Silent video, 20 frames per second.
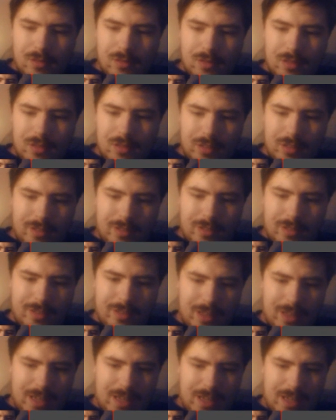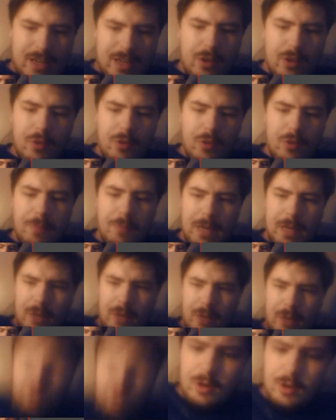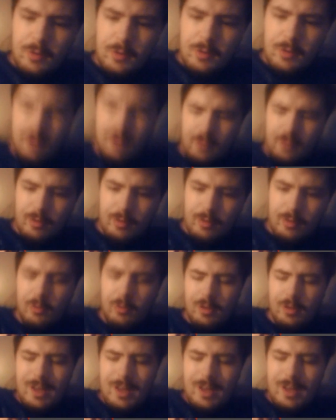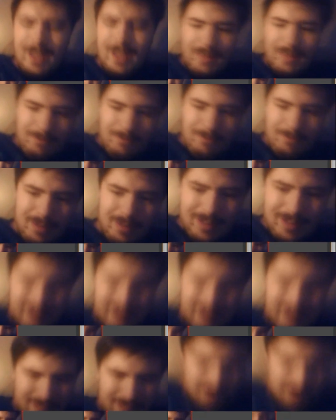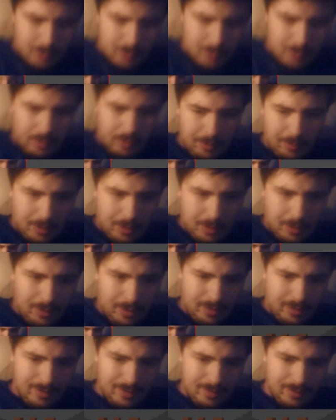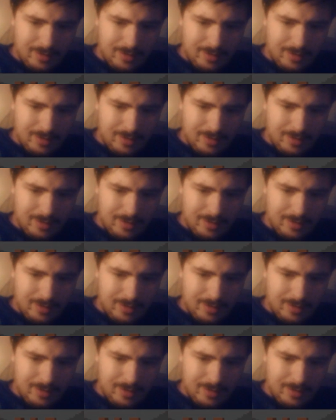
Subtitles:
Let's see, I know you've been hearing all of it this whole time because it records regardless.